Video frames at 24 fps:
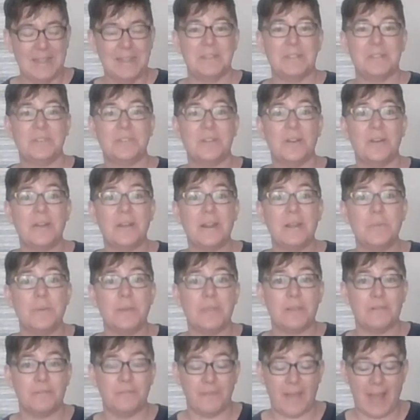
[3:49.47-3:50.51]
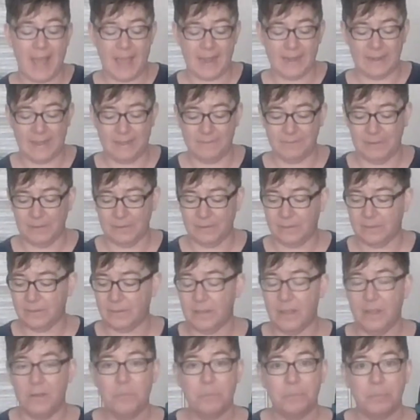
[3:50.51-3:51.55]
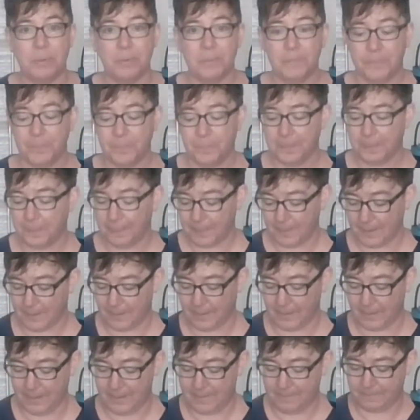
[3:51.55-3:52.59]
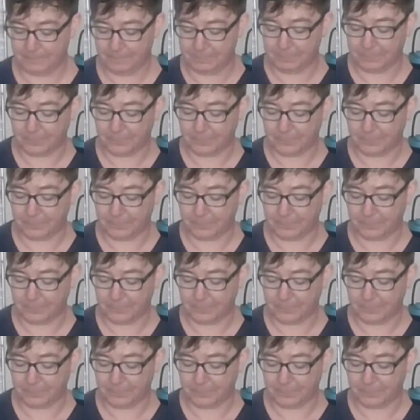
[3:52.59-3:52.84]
starting with a flat level slope, all right,